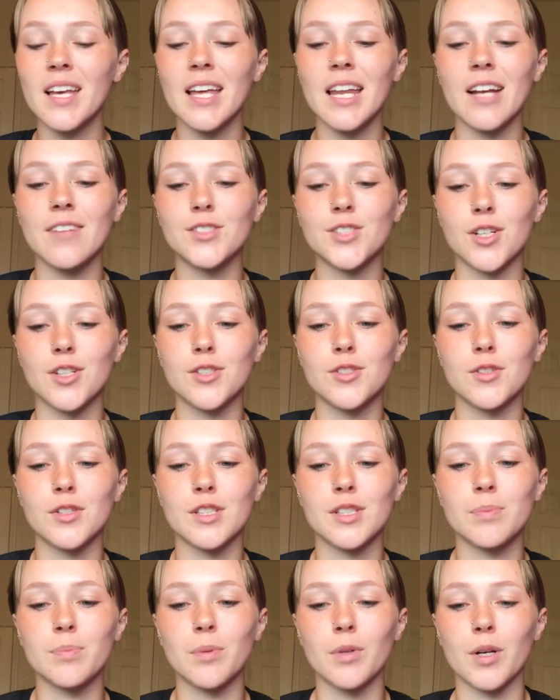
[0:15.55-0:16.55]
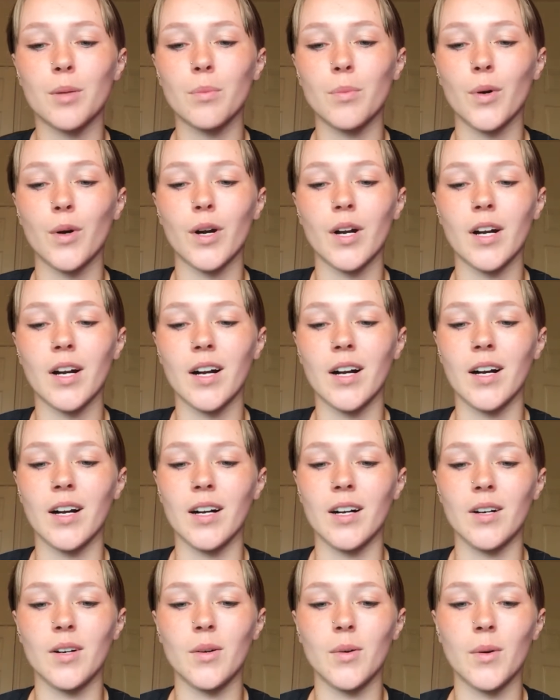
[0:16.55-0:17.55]
I've started to explore more
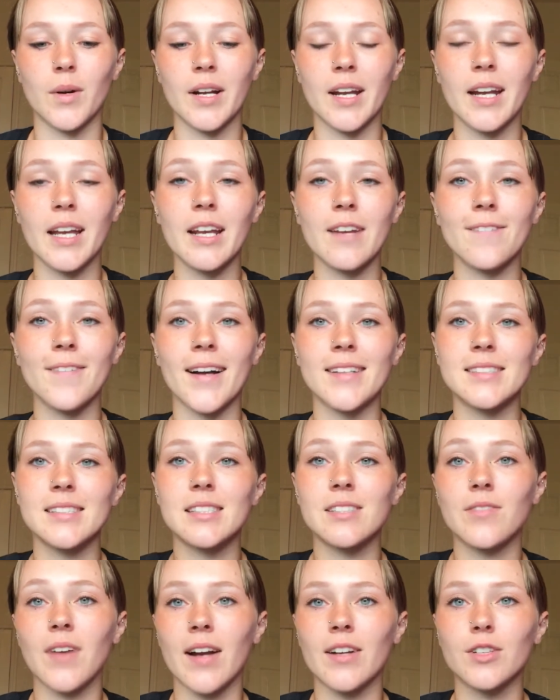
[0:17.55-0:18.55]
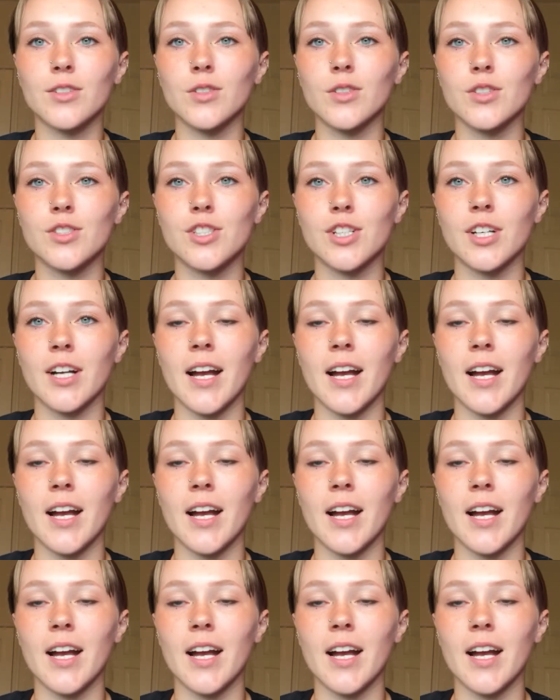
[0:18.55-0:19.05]
organic facets of agriculture